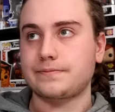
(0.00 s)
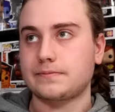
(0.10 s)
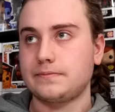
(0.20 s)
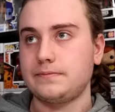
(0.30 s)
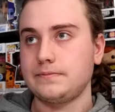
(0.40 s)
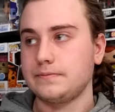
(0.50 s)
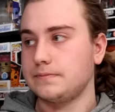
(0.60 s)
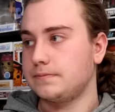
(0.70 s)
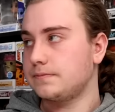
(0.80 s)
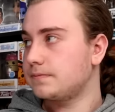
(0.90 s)

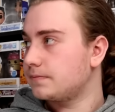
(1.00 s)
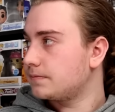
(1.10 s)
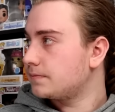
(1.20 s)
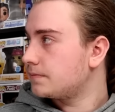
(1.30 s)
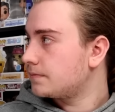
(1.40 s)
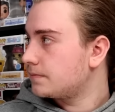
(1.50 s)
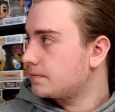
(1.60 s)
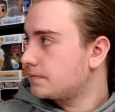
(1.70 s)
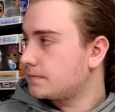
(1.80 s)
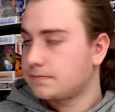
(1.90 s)

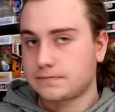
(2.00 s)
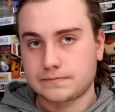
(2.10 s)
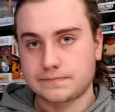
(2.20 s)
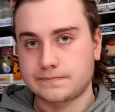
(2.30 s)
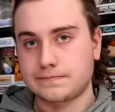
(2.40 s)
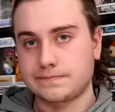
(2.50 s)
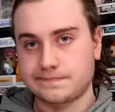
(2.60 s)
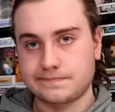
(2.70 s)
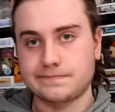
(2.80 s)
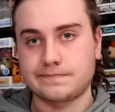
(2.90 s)

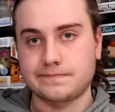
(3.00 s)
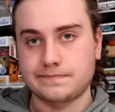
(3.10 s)
(not speaking)